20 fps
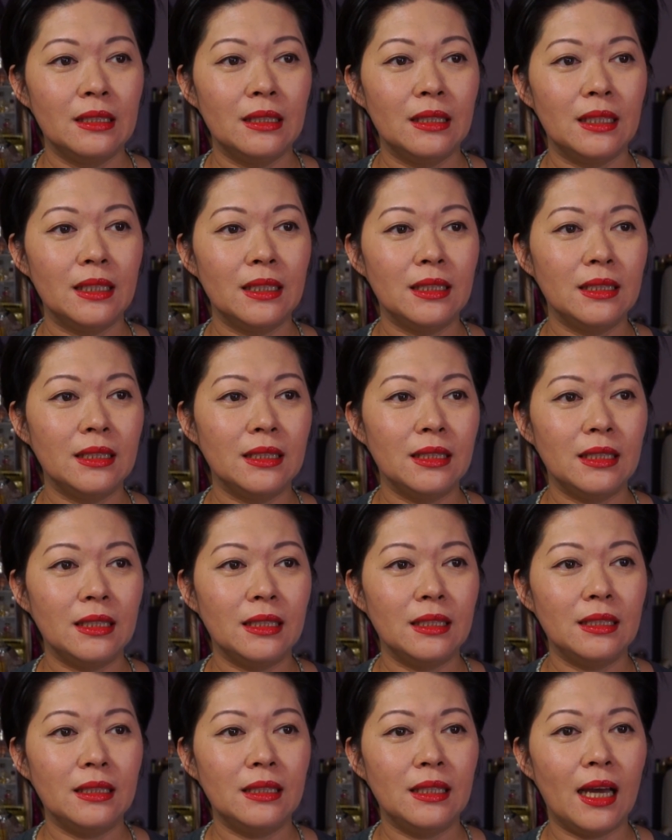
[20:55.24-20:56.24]
and
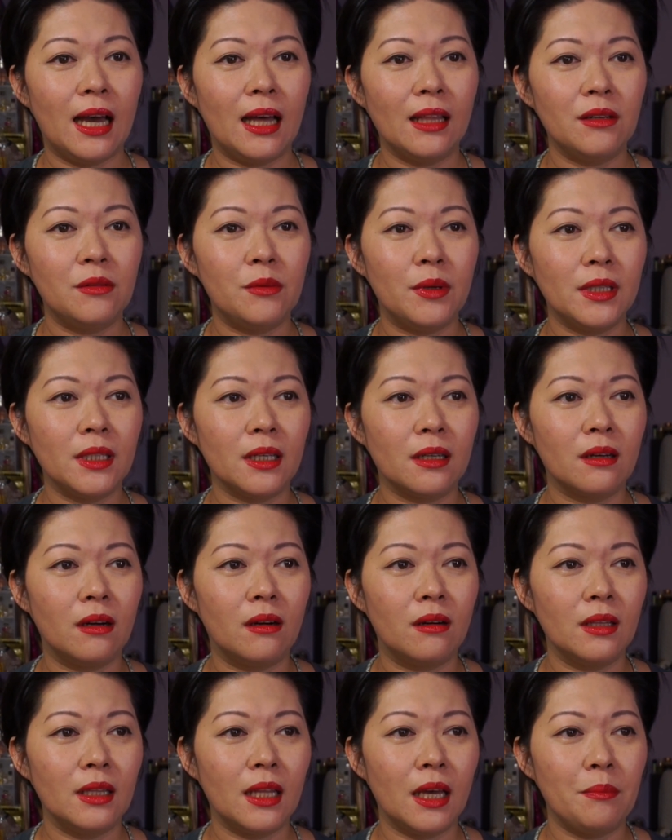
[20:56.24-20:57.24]
the other one they
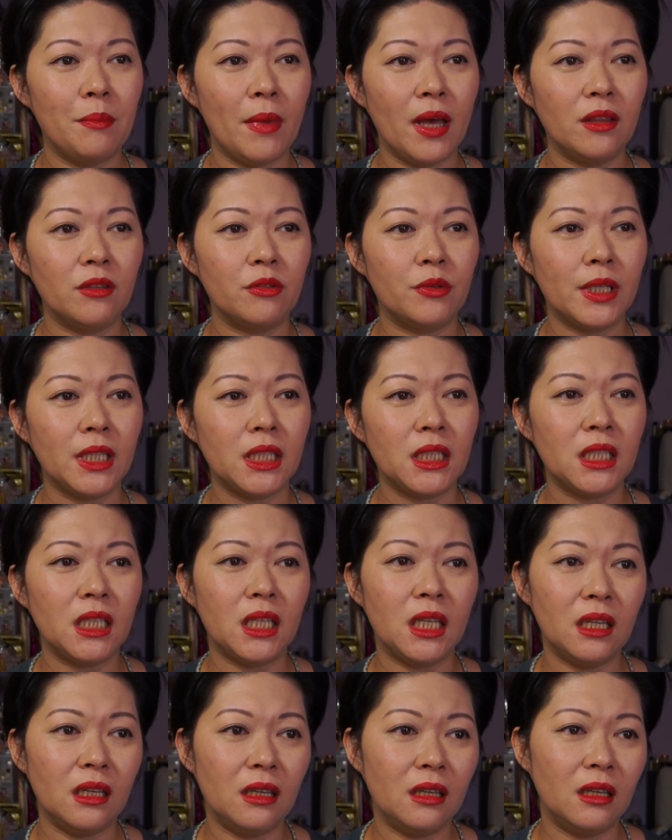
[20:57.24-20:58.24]
call like Mandarin
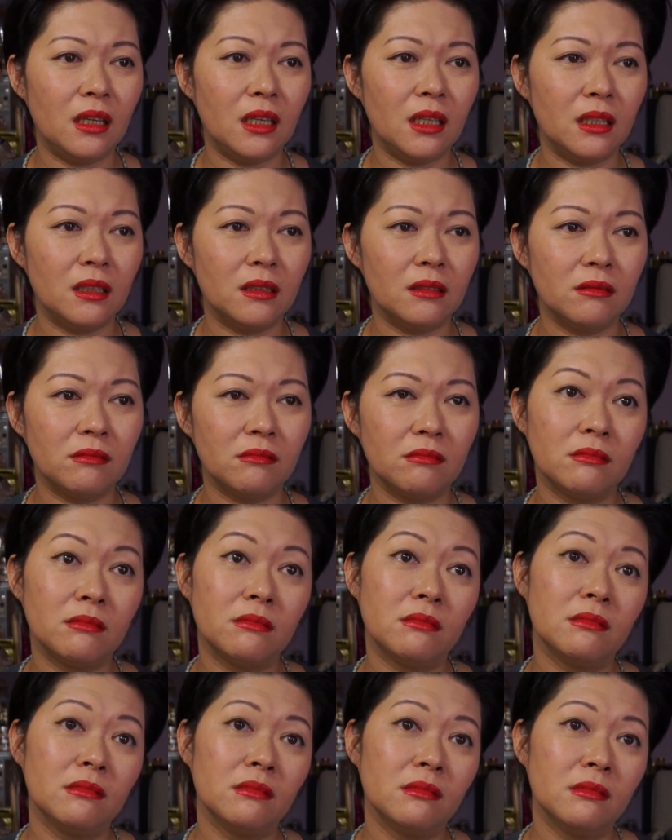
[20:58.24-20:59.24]
tea,
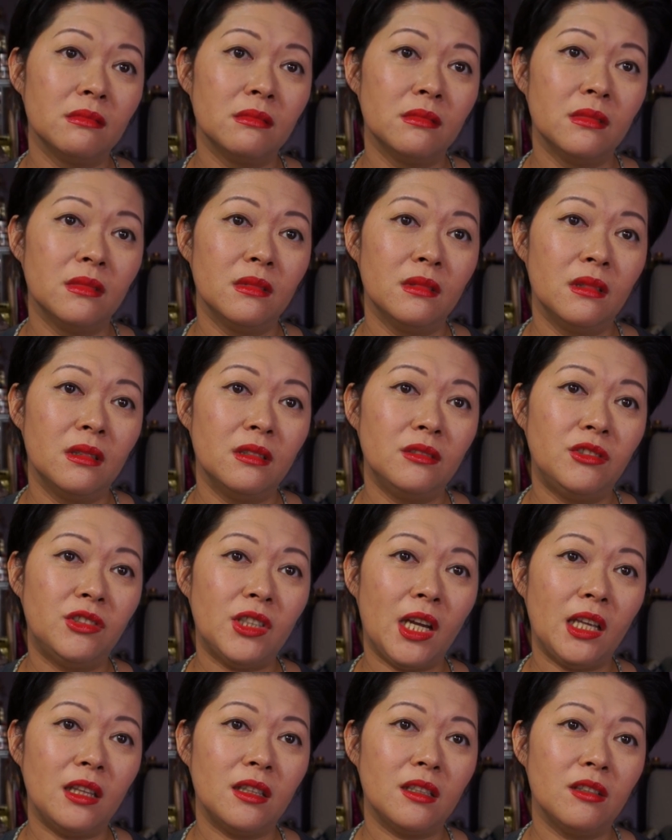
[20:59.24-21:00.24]

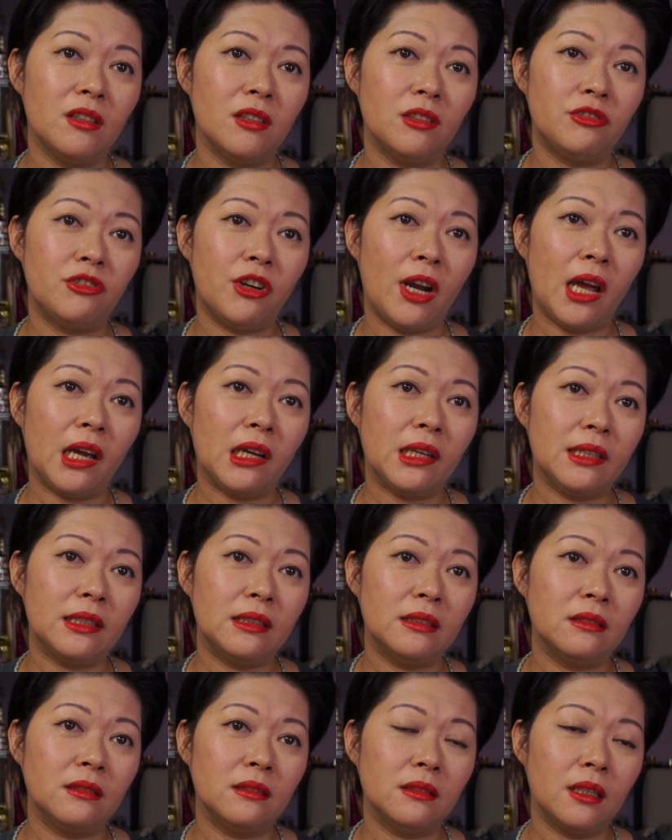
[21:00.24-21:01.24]
Jade
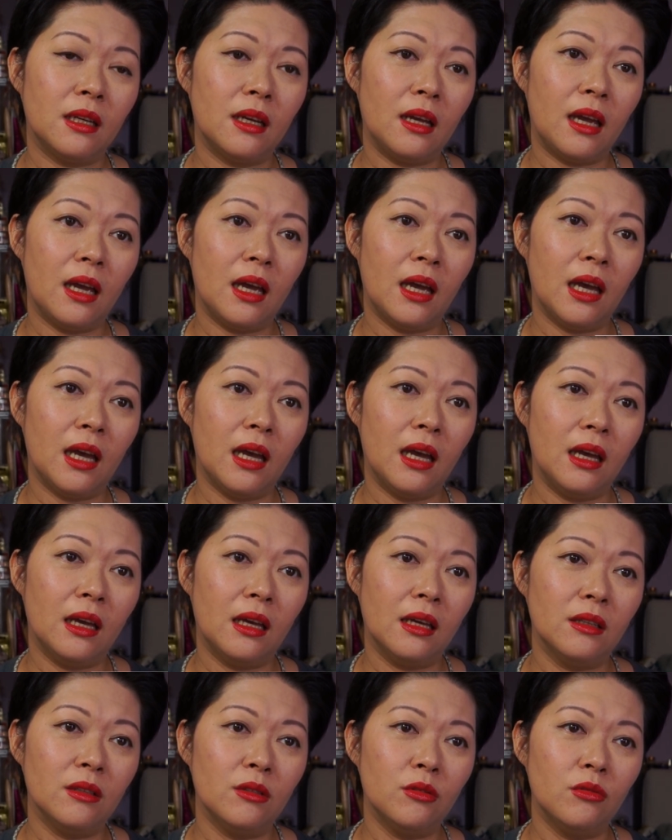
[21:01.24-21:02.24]
Dragon,
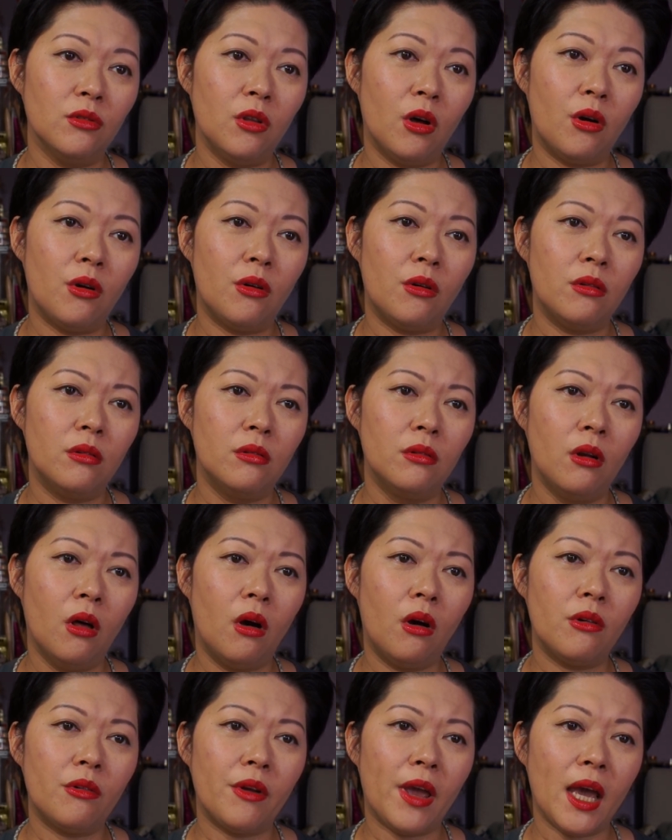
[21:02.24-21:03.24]
and
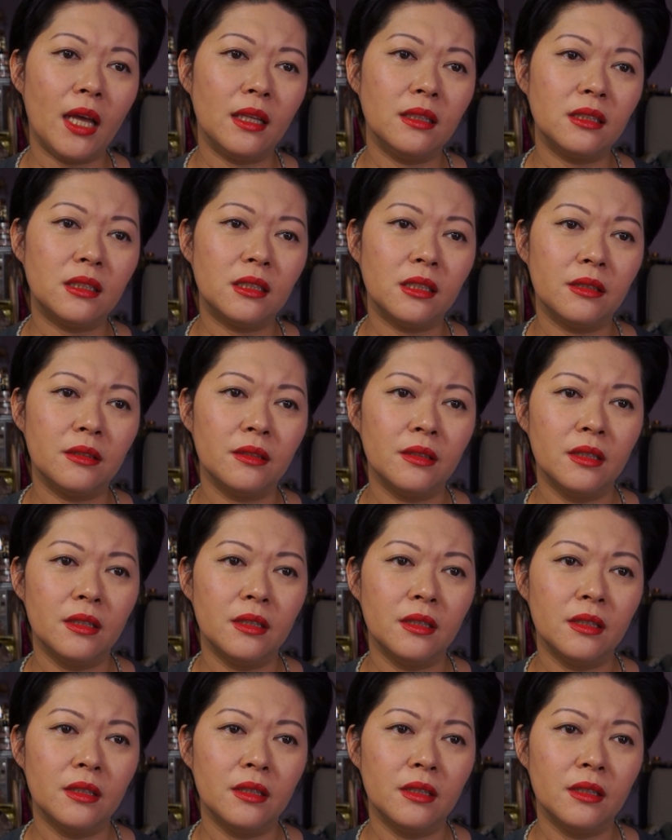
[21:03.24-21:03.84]
L'Orient.